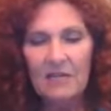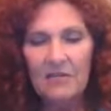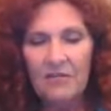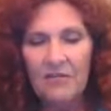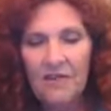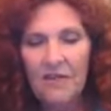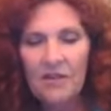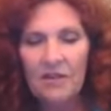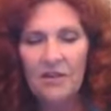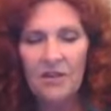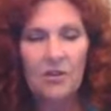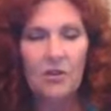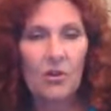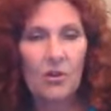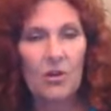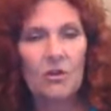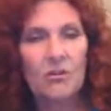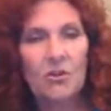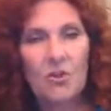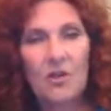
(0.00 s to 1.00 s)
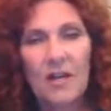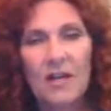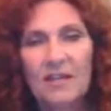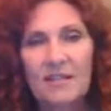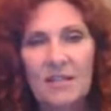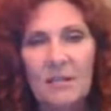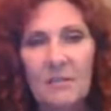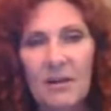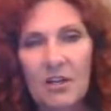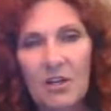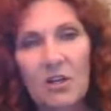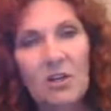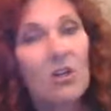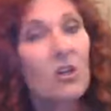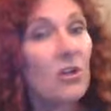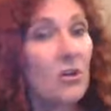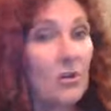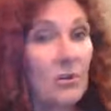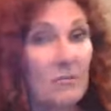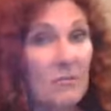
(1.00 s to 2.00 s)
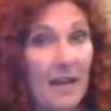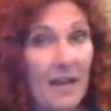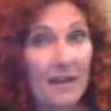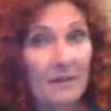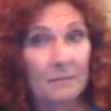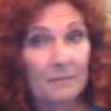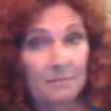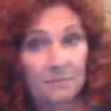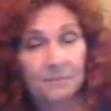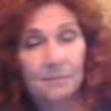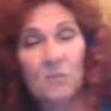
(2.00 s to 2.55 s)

via the neurotransmitter glutamate